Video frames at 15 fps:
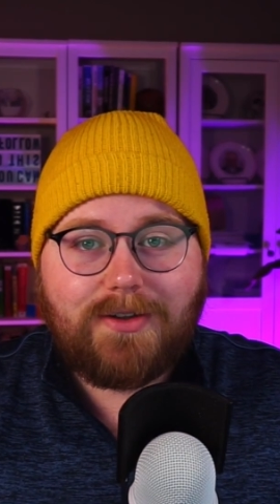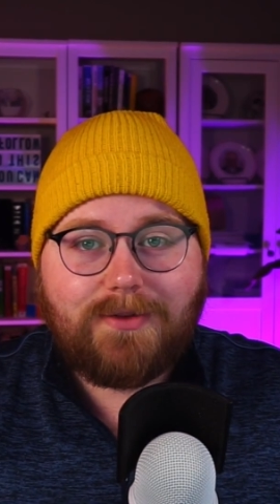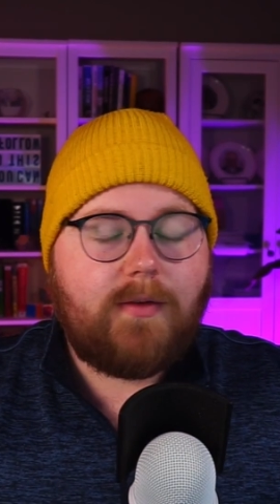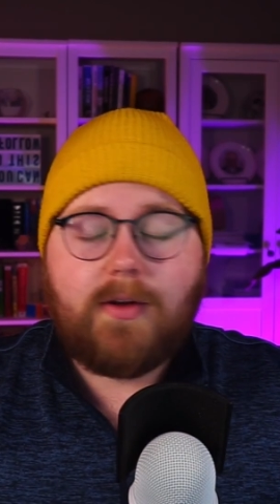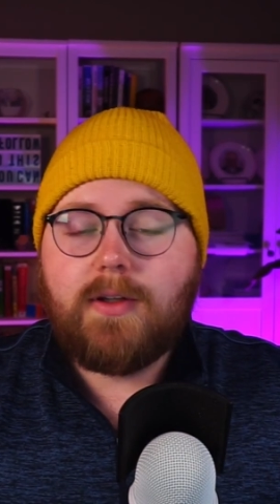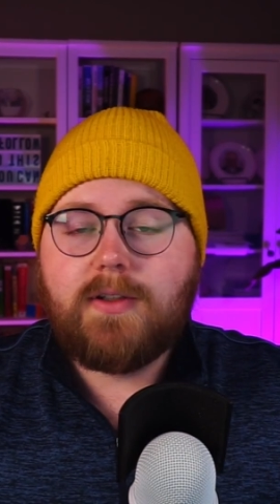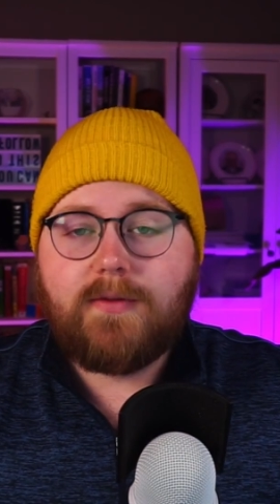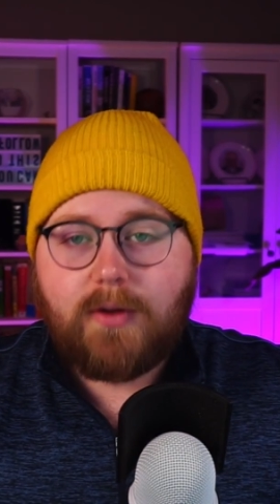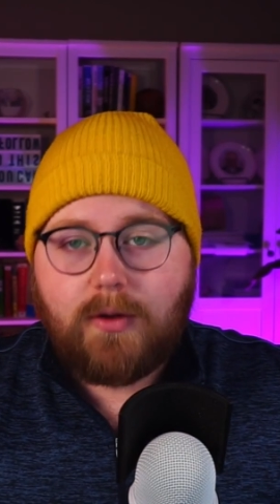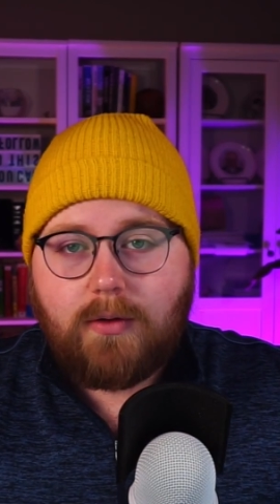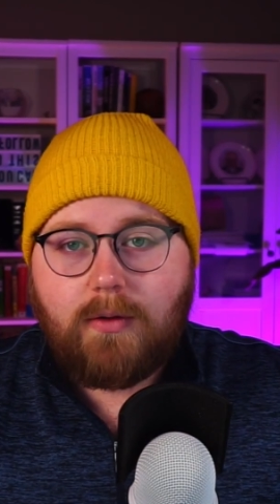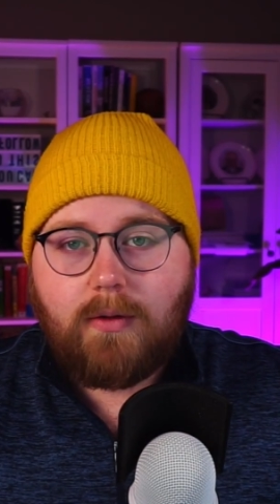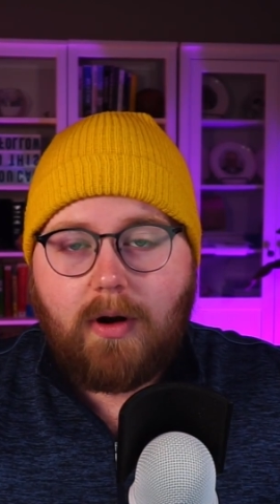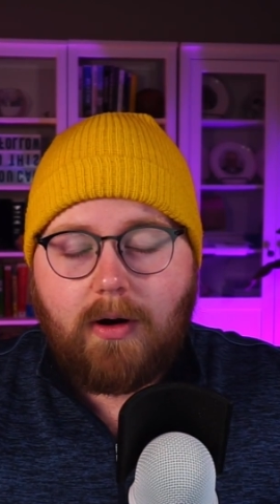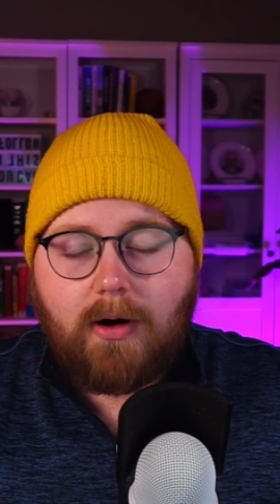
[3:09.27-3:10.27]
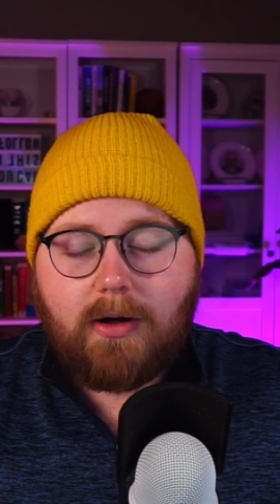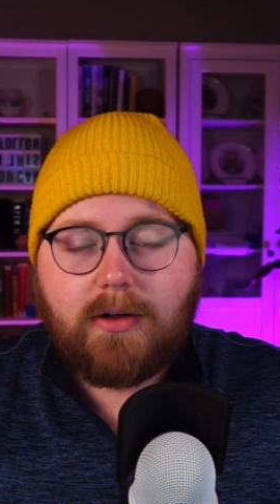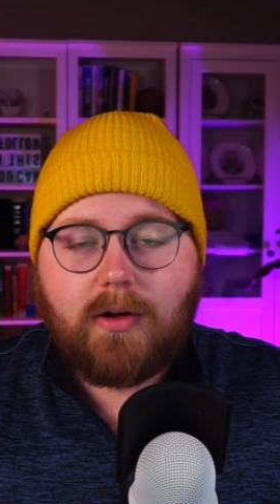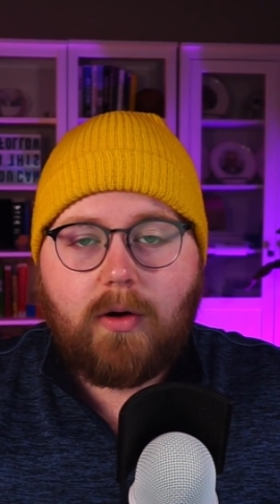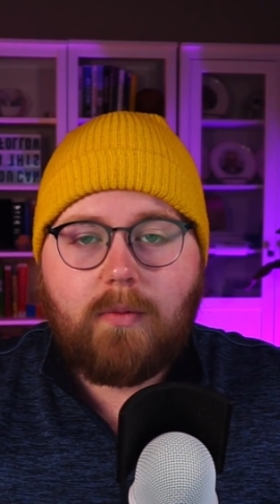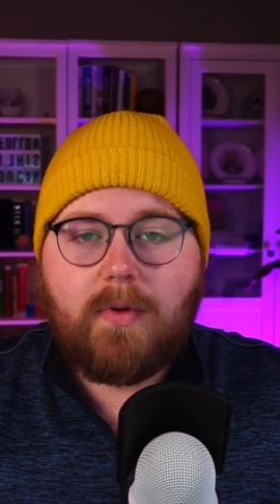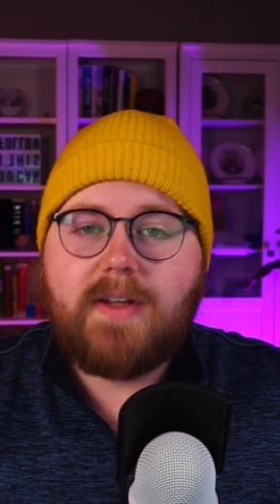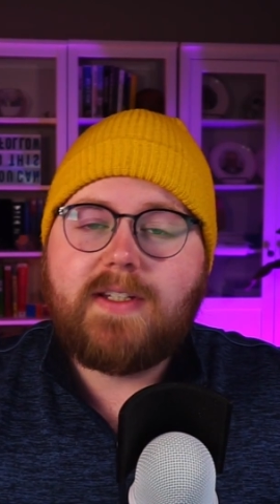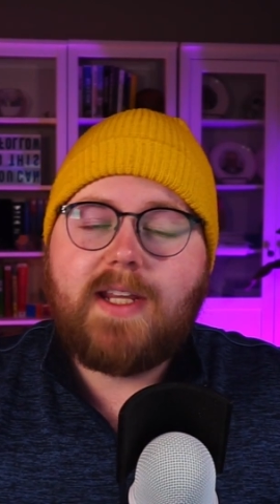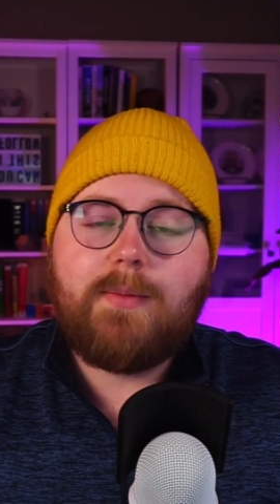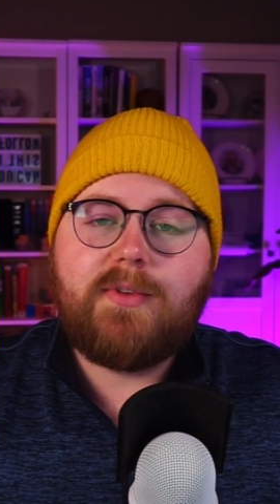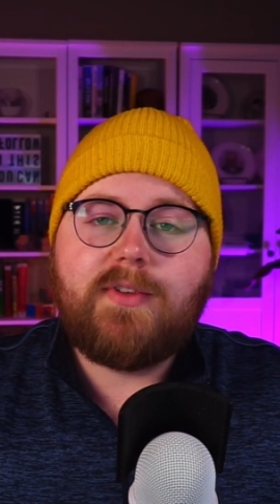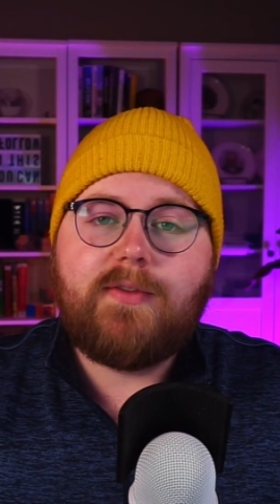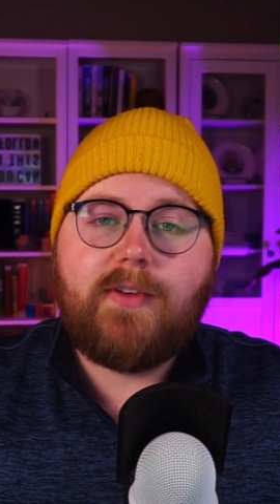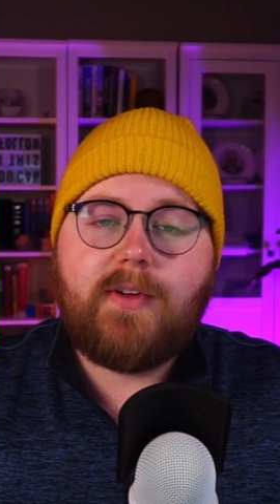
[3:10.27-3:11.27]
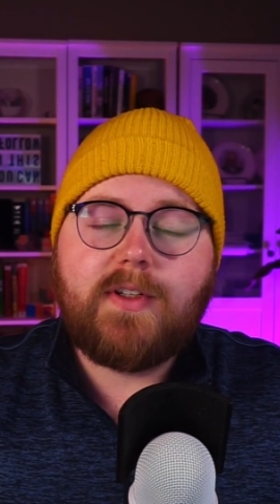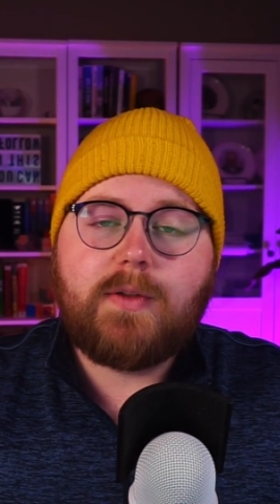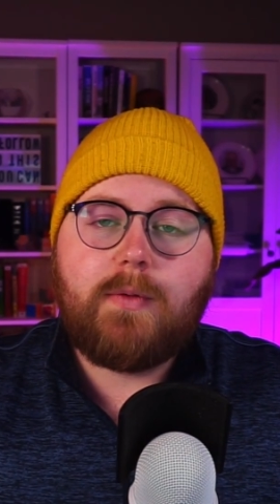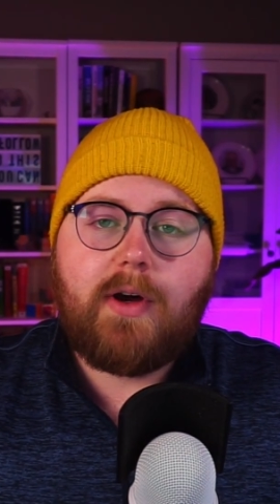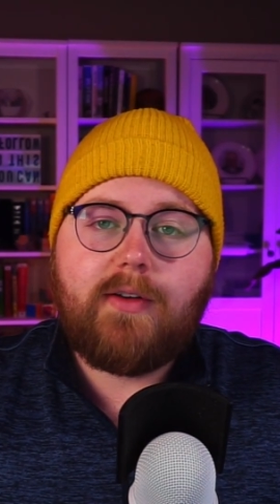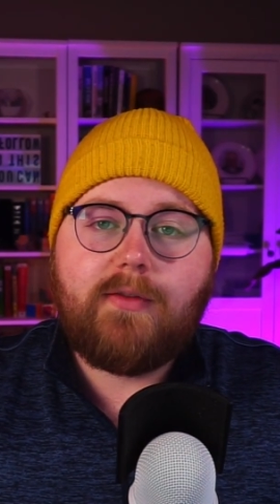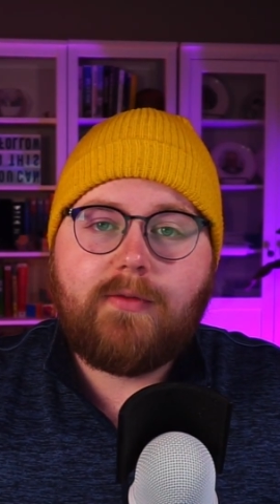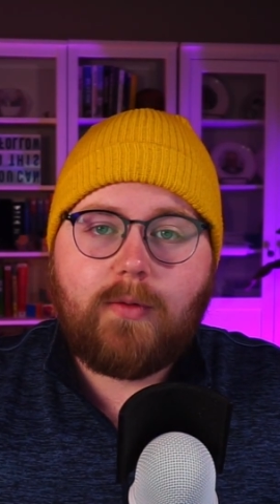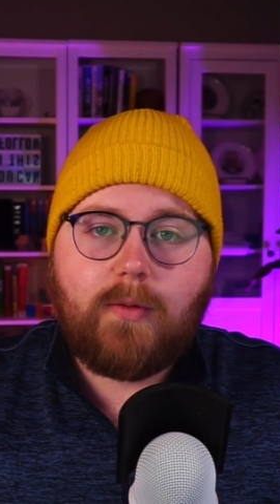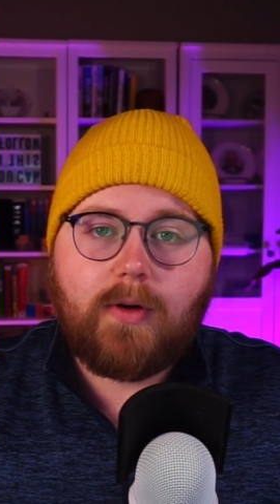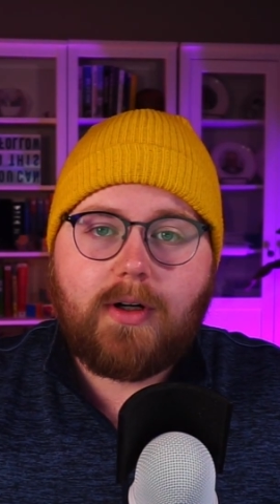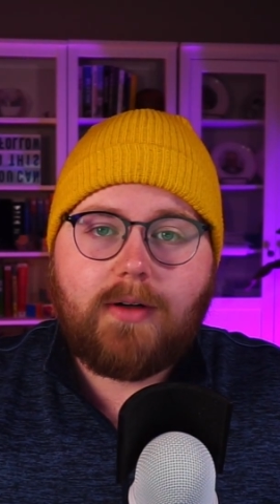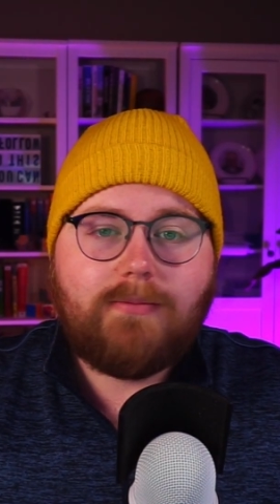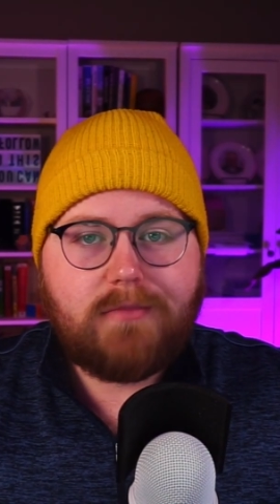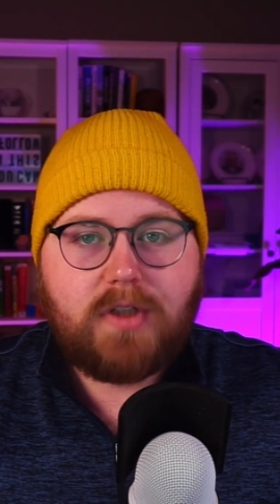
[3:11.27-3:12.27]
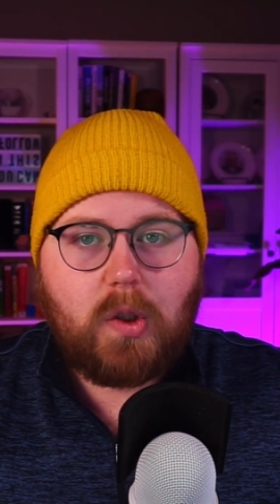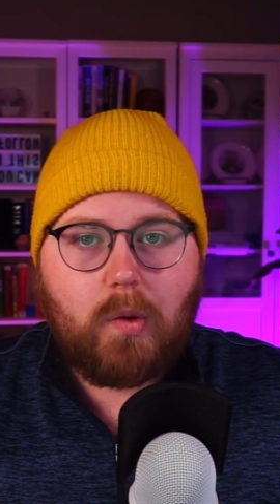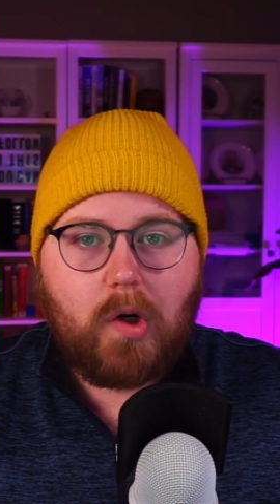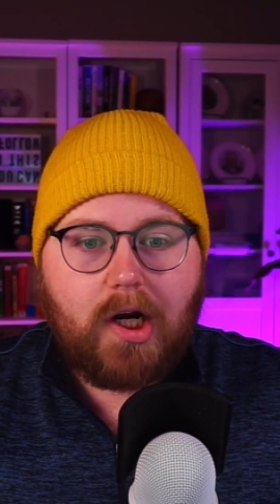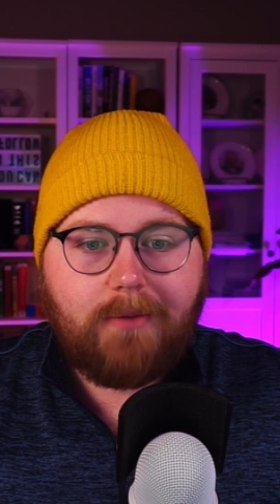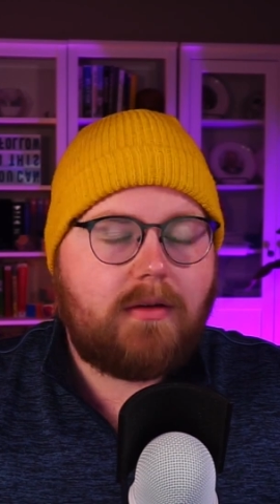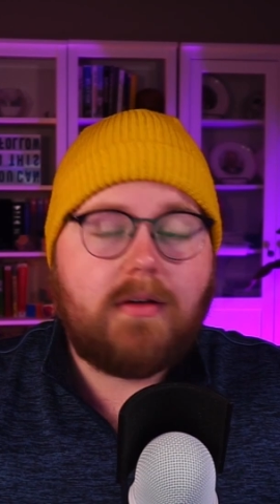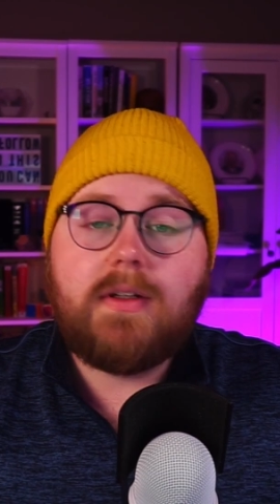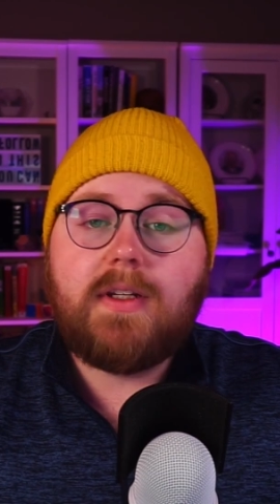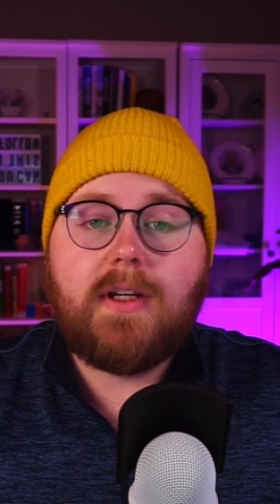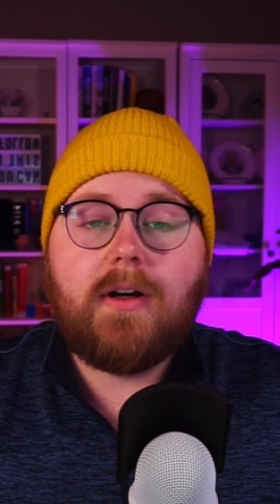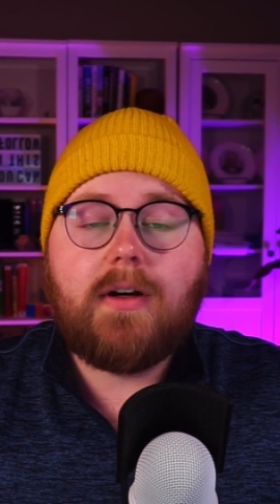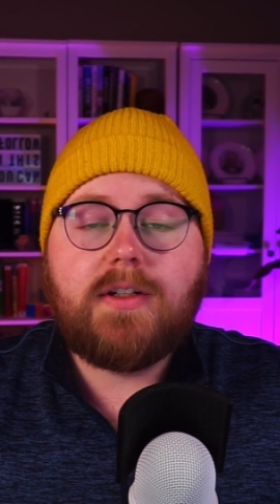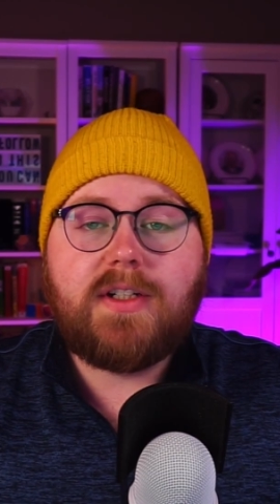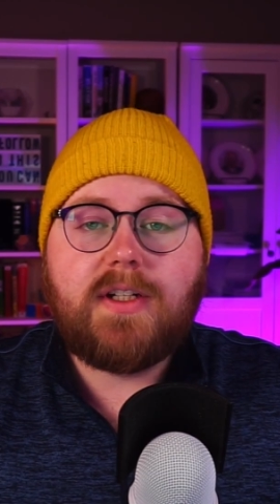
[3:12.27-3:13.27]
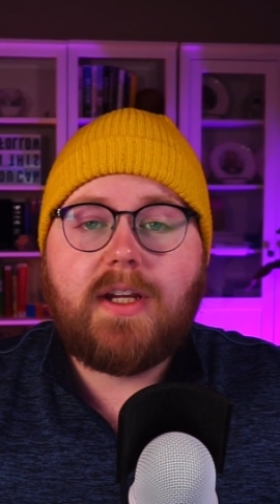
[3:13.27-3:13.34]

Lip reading: For those of you who aren't always able to fill a squad of 4, don't worry. DRG